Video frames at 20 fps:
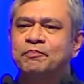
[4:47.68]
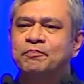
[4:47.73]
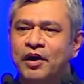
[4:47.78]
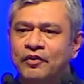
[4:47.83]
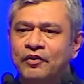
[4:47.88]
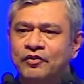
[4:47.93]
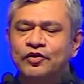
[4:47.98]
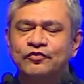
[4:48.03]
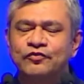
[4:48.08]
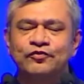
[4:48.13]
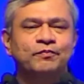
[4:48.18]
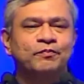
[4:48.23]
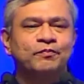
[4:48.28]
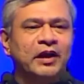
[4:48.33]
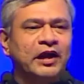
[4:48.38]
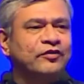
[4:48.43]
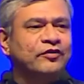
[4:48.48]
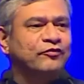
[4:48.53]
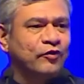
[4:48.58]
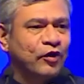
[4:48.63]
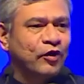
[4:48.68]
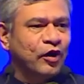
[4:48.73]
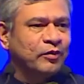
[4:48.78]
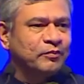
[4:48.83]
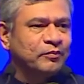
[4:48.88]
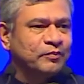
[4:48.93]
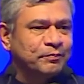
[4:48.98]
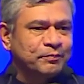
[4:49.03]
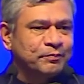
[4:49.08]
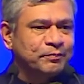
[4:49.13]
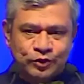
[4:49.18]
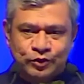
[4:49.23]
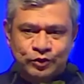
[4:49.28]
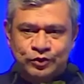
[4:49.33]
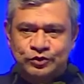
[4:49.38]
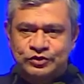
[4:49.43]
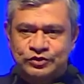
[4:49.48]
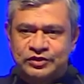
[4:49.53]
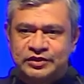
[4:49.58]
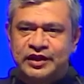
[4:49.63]
power of a platform
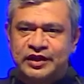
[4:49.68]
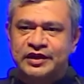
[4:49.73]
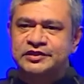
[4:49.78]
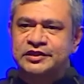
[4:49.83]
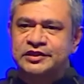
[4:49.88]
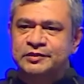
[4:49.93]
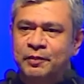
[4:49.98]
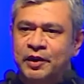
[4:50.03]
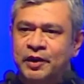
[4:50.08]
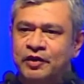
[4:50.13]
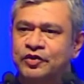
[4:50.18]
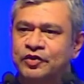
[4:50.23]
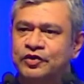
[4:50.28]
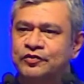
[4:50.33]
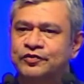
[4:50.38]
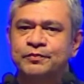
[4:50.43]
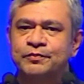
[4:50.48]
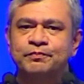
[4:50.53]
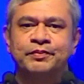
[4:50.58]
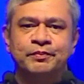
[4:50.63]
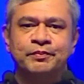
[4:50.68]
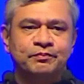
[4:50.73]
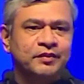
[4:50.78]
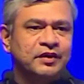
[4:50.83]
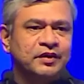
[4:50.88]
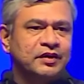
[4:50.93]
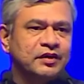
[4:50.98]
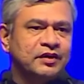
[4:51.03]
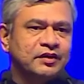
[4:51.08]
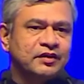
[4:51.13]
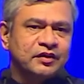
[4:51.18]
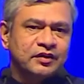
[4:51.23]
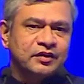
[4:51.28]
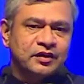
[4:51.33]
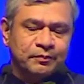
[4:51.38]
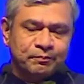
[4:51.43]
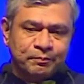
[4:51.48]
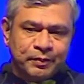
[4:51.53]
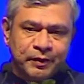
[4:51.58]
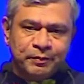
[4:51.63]
approach. That's the power of a
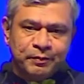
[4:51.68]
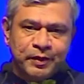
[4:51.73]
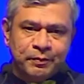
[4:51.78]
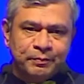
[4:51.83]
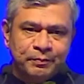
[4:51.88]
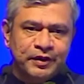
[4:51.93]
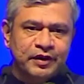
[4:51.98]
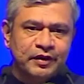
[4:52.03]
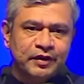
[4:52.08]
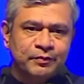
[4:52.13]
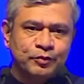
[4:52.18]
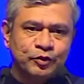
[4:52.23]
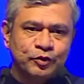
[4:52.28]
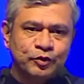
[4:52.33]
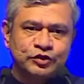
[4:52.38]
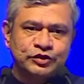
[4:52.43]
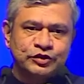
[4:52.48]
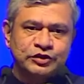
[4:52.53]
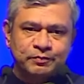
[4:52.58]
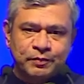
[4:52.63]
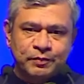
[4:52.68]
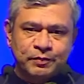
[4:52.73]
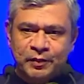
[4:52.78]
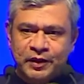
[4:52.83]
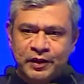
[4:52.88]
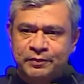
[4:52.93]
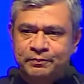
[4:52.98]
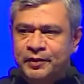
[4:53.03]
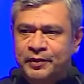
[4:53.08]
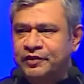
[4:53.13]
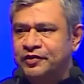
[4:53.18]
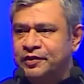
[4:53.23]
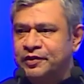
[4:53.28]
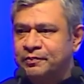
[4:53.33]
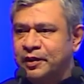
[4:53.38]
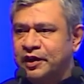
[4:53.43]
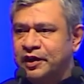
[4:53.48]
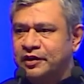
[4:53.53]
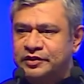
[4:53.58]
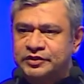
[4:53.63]
PPP approach, a
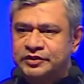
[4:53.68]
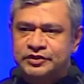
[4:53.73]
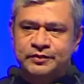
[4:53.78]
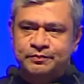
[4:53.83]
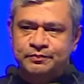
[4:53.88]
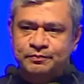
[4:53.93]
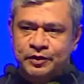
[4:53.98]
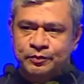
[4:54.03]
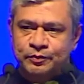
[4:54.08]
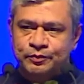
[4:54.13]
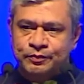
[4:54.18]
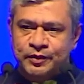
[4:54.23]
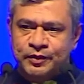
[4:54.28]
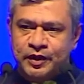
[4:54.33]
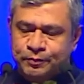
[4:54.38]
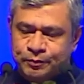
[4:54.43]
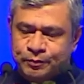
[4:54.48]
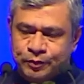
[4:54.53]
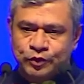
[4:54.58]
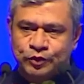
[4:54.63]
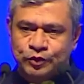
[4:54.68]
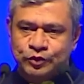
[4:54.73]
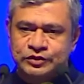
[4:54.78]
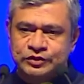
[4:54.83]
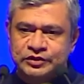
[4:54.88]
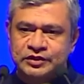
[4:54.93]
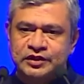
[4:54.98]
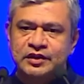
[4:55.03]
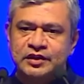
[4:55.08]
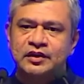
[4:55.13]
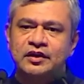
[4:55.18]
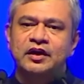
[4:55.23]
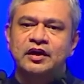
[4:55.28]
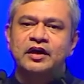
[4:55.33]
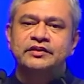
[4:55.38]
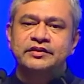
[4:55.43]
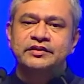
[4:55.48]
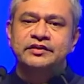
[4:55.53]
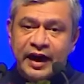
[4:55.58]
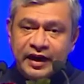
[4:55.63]
public-private partnership approach.
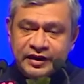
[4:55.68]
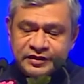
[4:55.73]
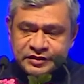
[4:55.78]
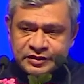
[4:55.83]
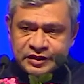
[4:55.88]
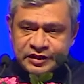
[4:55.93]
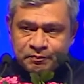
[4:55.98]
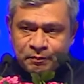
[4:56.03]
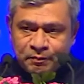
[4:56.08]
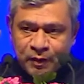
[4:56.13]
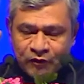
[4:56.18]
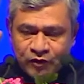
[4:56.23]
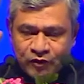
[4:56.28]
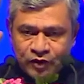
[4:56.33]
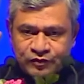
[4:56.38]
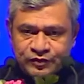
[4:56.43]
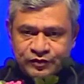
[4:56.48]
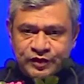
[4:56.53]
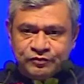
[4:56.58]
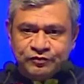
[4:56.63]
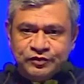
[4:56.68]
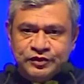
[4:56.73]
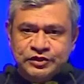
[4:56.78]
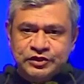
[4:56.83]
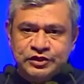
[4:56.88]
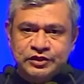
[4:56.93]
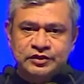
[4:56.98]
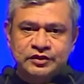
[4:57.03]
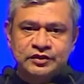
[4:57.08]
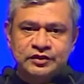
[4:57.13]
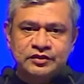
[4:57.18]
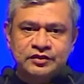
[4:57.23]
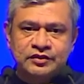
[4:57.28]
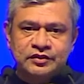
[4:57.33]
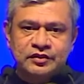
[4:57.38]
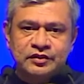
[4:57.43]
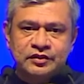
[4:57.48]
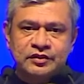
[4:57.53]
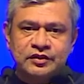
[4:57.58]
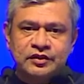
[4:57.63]
And that's the power of the vision
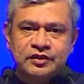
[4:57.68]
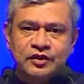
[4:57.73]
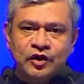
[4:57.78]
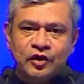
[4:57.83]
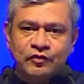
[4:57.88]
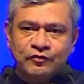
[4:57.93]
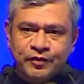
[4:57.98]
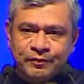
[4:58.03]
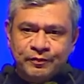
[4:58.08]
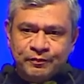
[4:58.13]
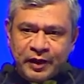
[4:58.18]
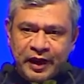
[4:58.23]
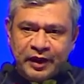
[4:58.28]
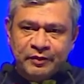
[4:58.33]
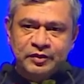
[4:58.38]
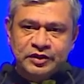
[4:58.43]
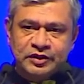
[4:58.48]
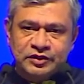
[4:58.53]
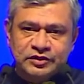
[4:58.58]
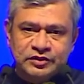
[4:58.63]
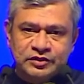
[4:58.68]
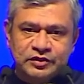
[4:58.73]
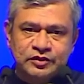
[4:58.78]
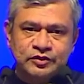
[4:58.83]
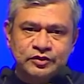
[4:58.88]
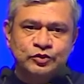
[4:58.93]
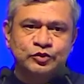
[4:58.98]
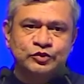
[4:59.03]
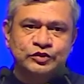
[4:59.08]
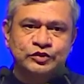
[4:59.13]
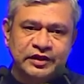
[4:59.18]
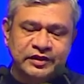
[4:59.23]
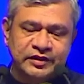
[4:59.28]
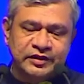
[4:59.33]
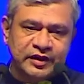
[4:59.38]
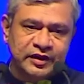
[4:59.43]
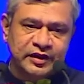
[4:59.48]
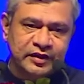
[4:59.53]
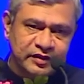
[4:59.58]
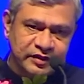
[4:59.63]
of a Prime Minister who
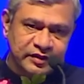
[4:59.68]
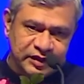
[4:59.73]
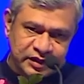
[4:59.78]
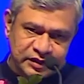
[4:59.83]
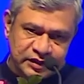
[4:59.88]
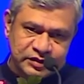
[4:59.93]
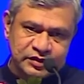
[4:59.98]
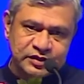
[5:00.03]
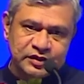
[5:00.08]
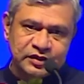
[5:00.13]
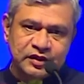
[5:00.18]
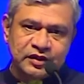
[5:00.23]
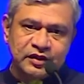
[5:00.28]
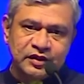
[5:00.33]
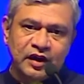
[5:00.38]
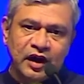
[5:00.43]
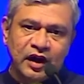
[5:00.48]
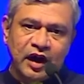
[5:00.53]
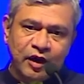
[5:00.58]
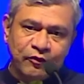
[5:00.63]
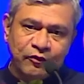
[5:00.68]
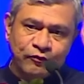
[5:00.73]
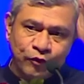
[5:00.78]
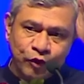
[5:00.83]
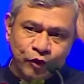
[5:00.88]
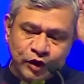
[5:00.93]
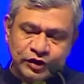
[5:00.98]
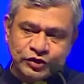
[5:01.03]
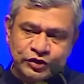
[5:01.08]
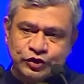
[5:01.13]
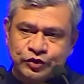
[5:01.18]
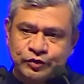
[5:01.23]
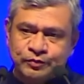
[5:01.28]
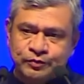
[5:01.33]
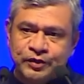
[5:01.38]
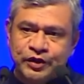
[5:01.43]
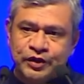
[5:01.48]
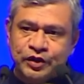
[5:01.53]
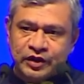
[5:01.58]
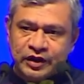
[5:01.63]
said that, yes, our focus
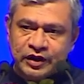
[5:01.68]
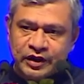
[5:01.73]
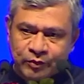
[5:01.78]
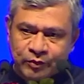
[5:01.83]
should be on